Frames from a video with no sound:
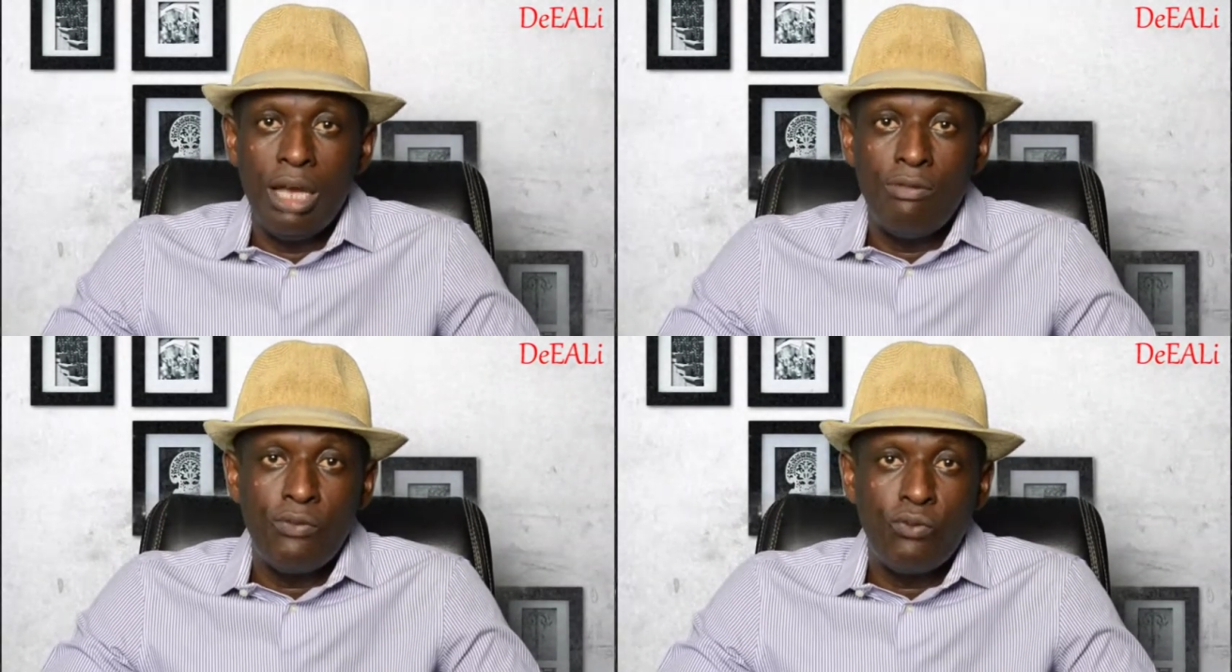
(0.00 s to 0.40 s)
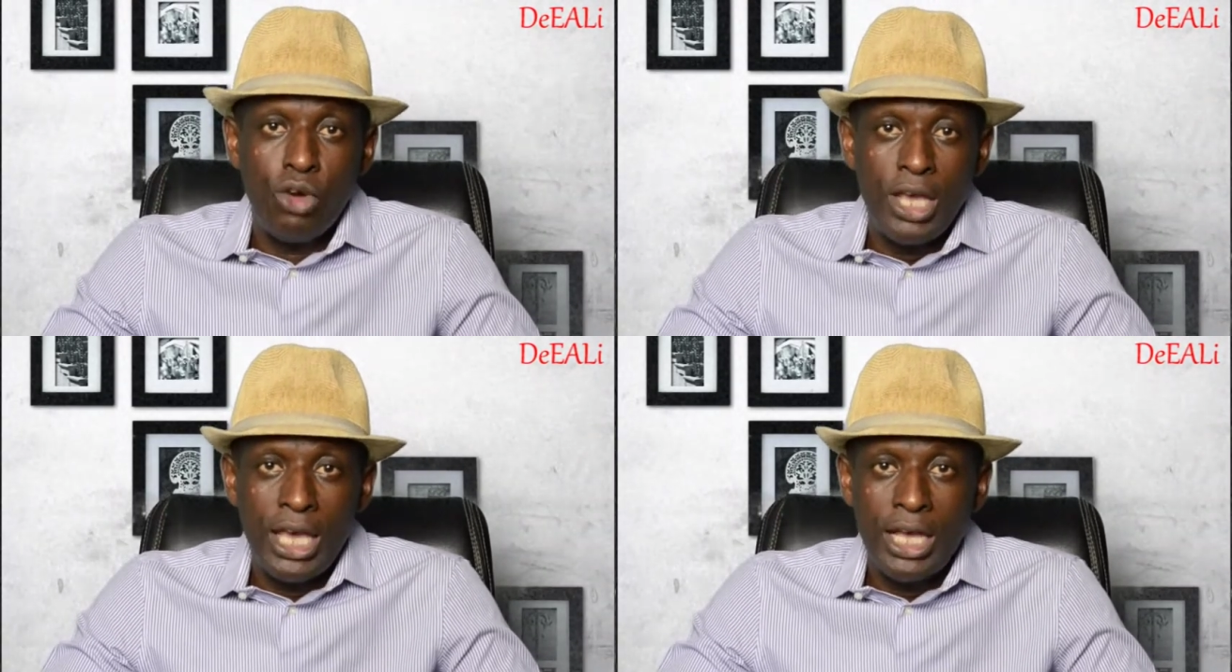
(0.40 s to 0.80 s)
every
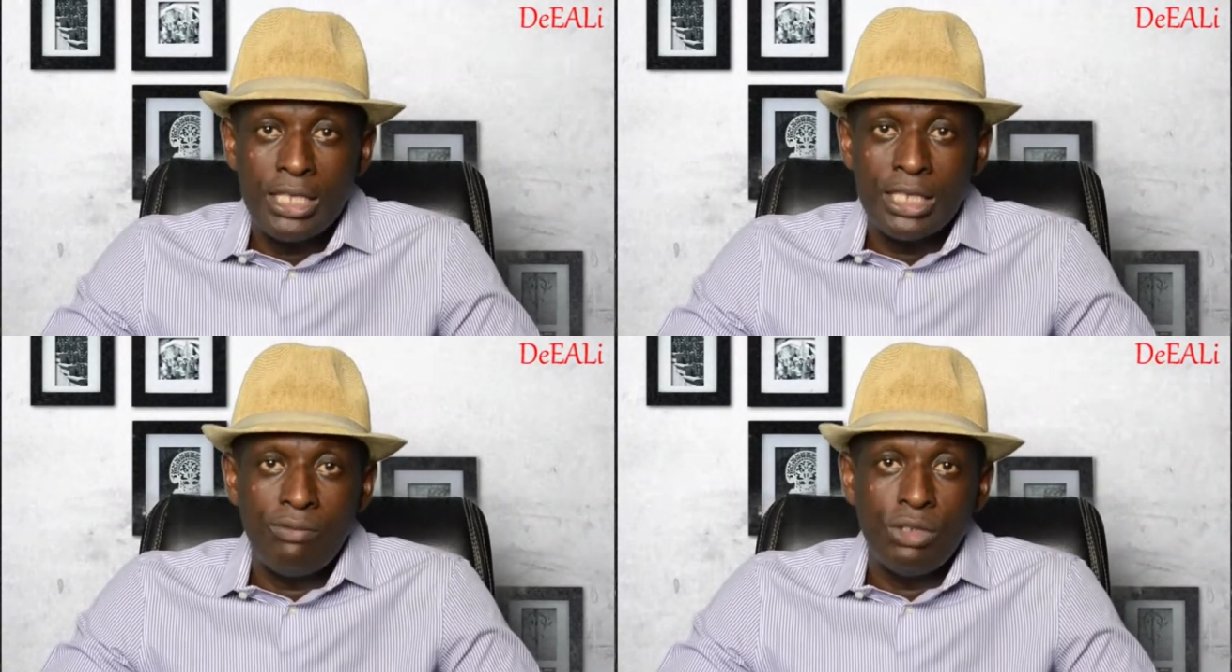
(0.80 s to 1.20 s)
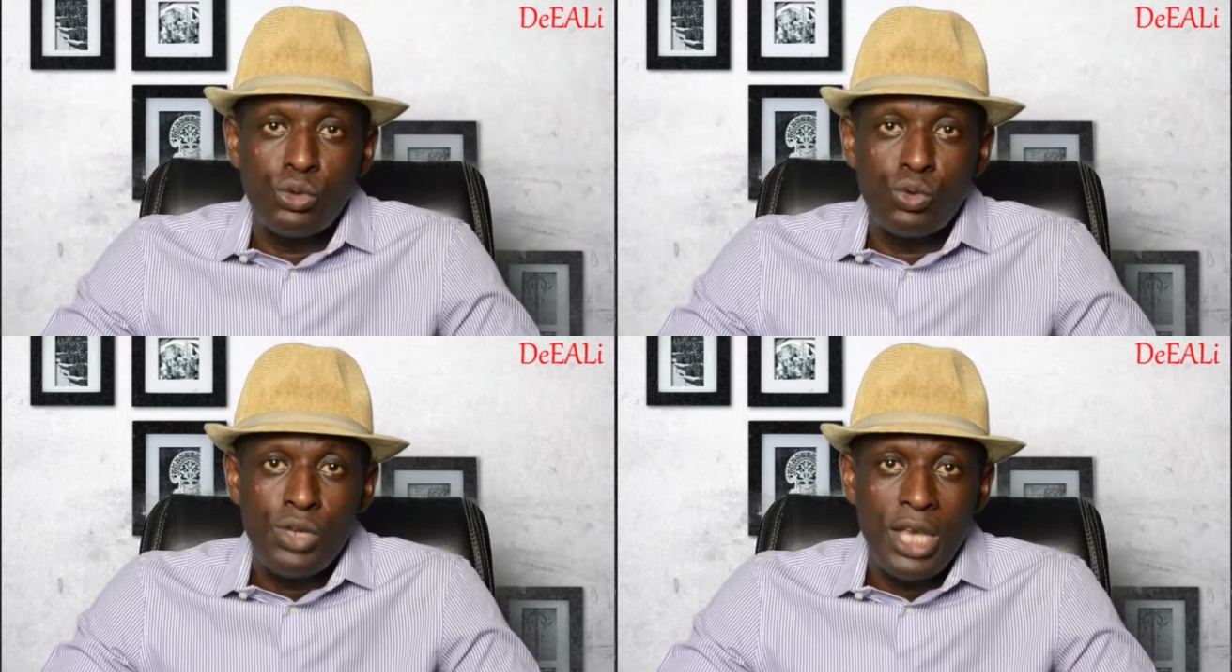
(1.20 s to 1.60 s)
4 years, every
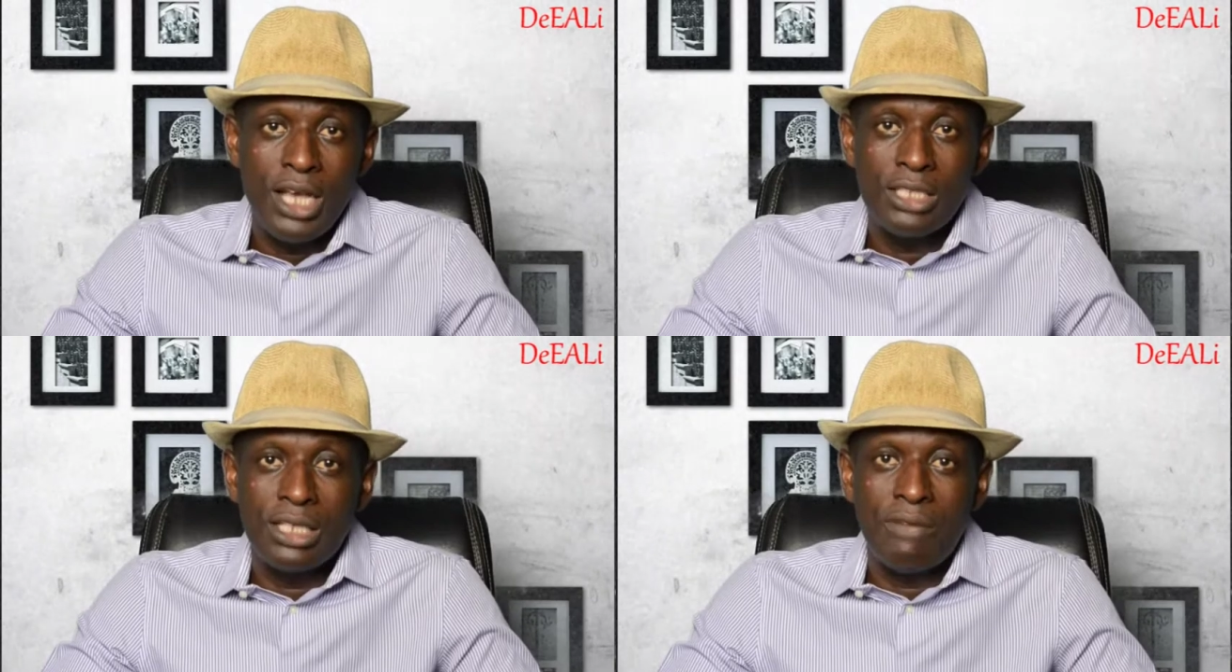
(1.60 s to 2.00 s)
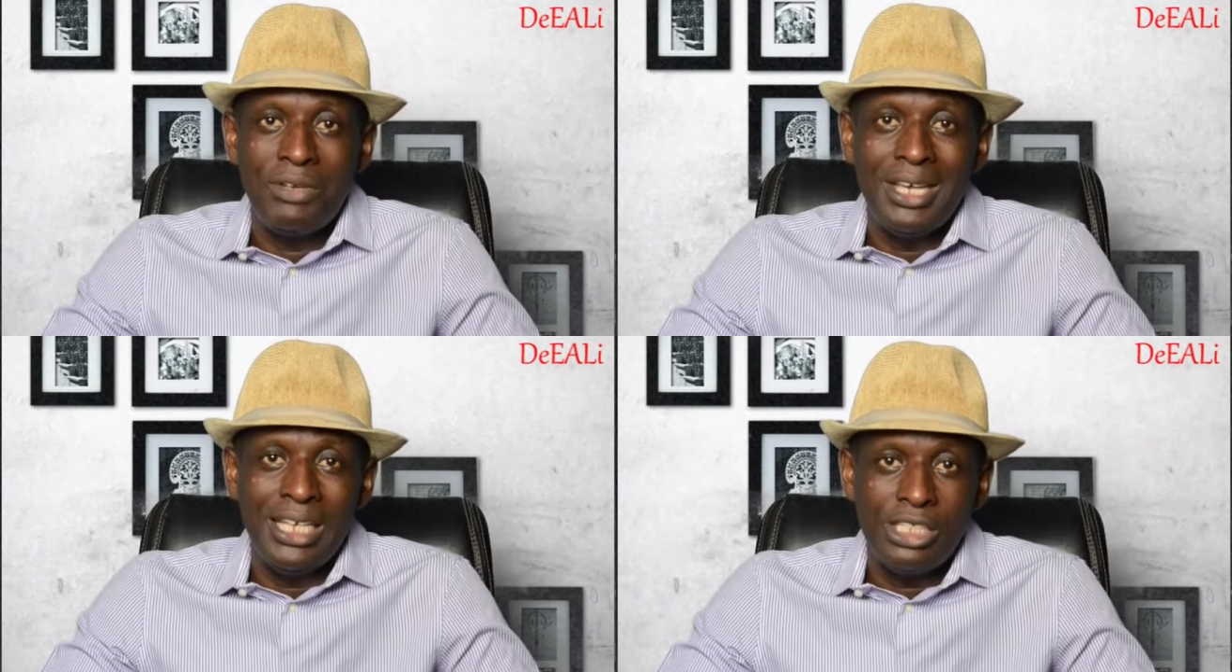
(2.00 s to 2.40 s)
2 years,
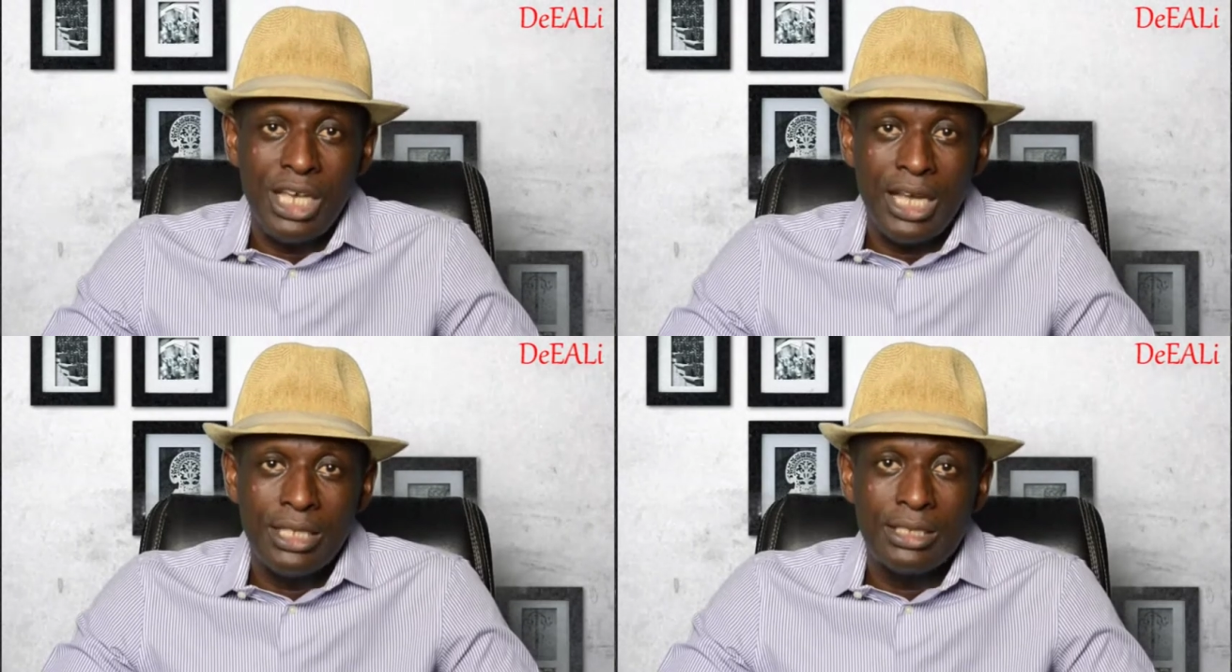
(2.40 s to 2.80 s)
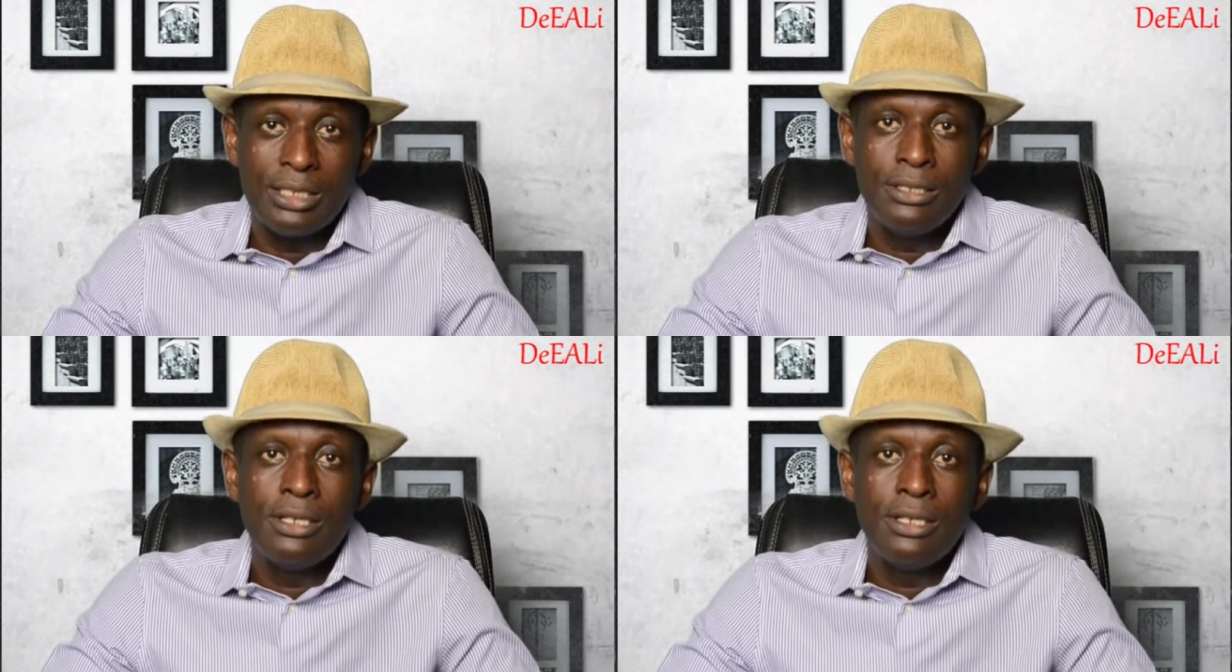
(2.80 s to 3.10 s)
every 8 years.